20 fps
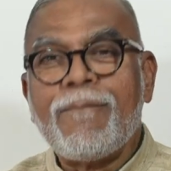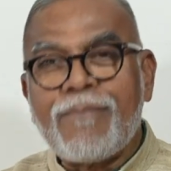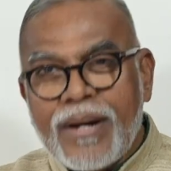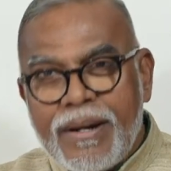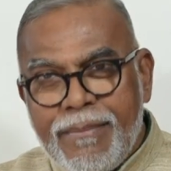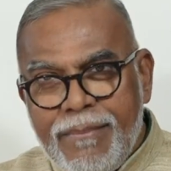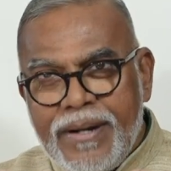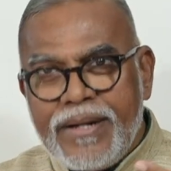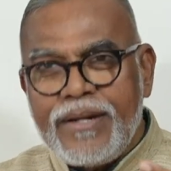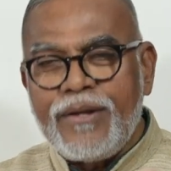
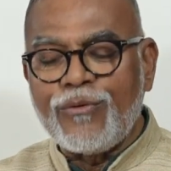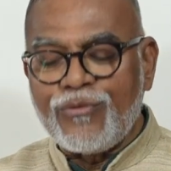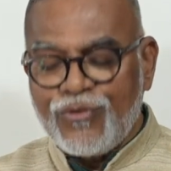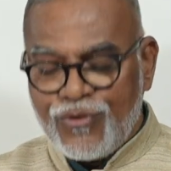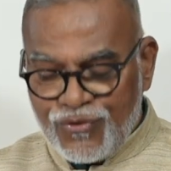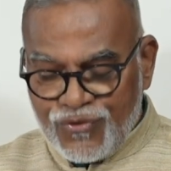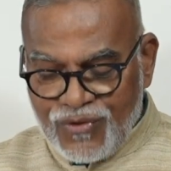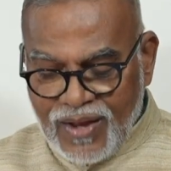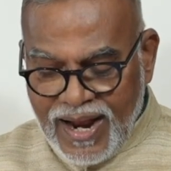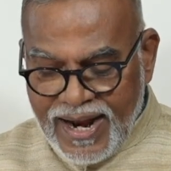primitive
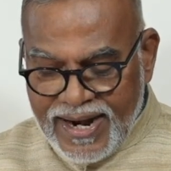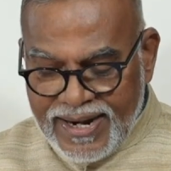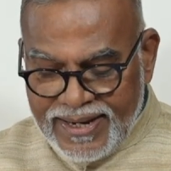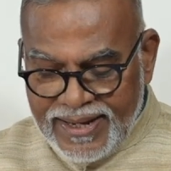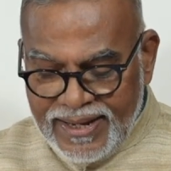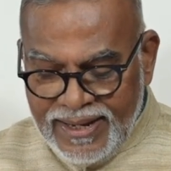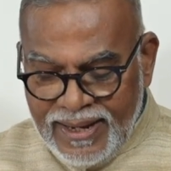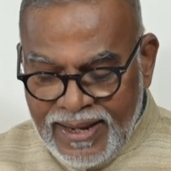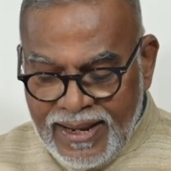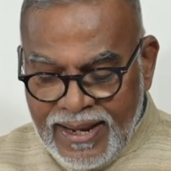
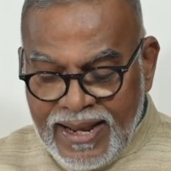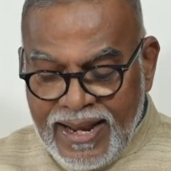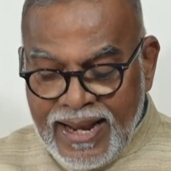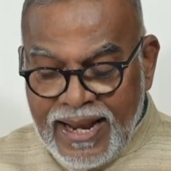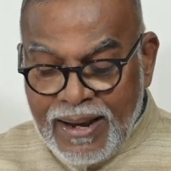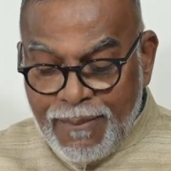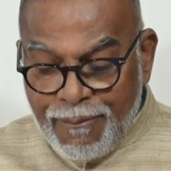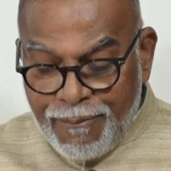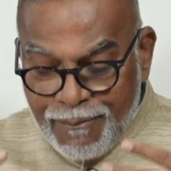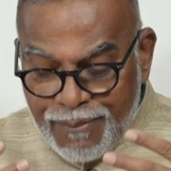society
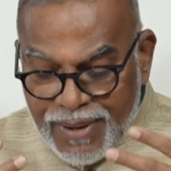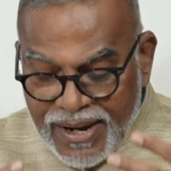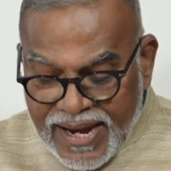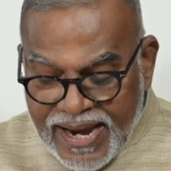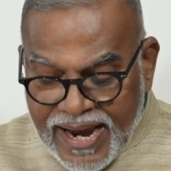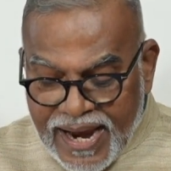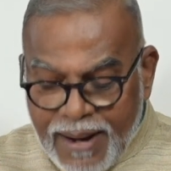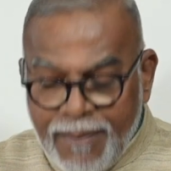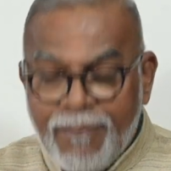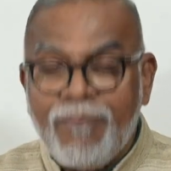
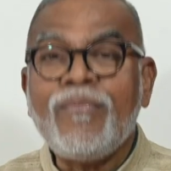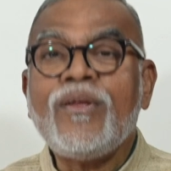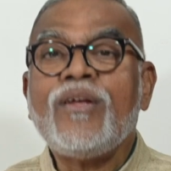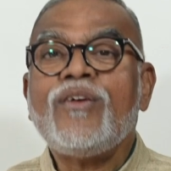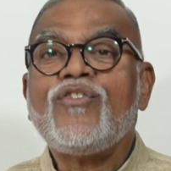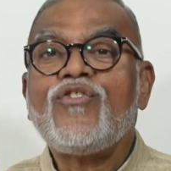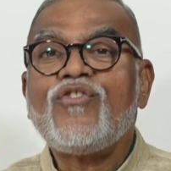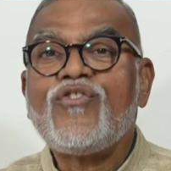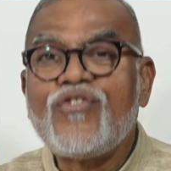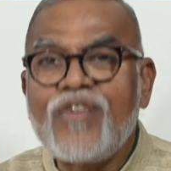became
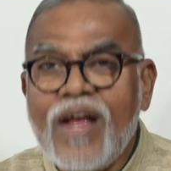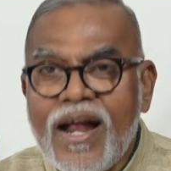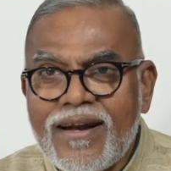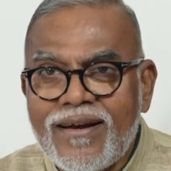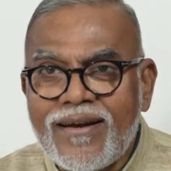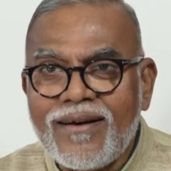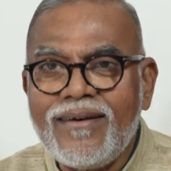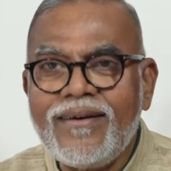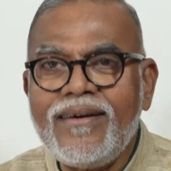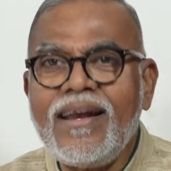
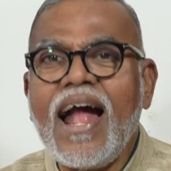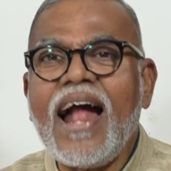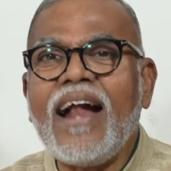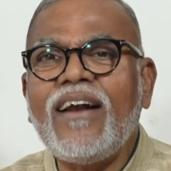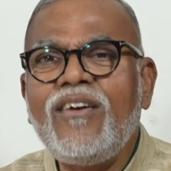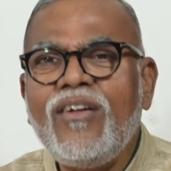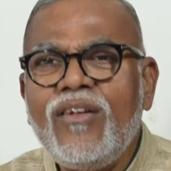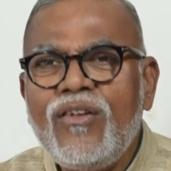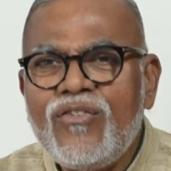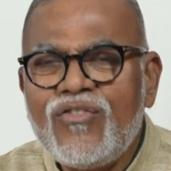settled
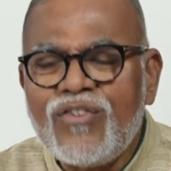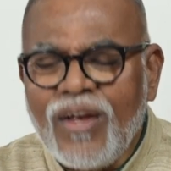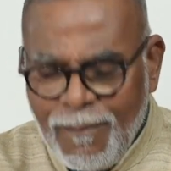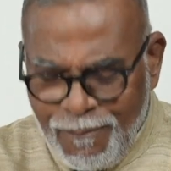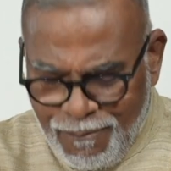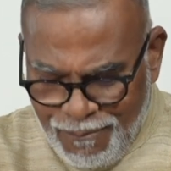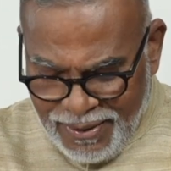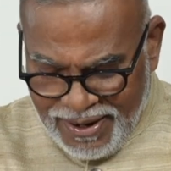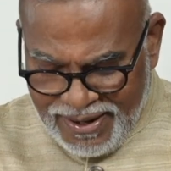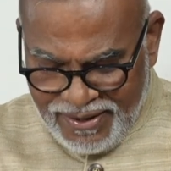at
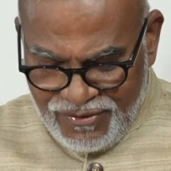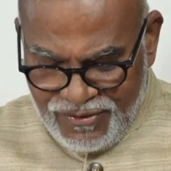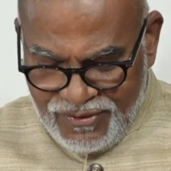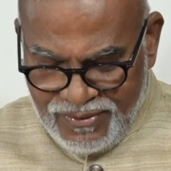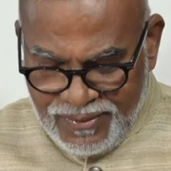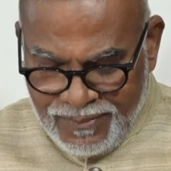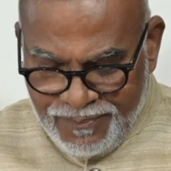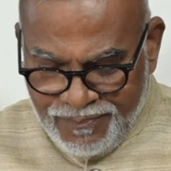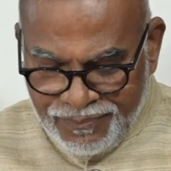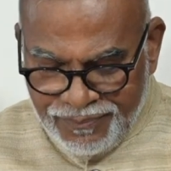some place.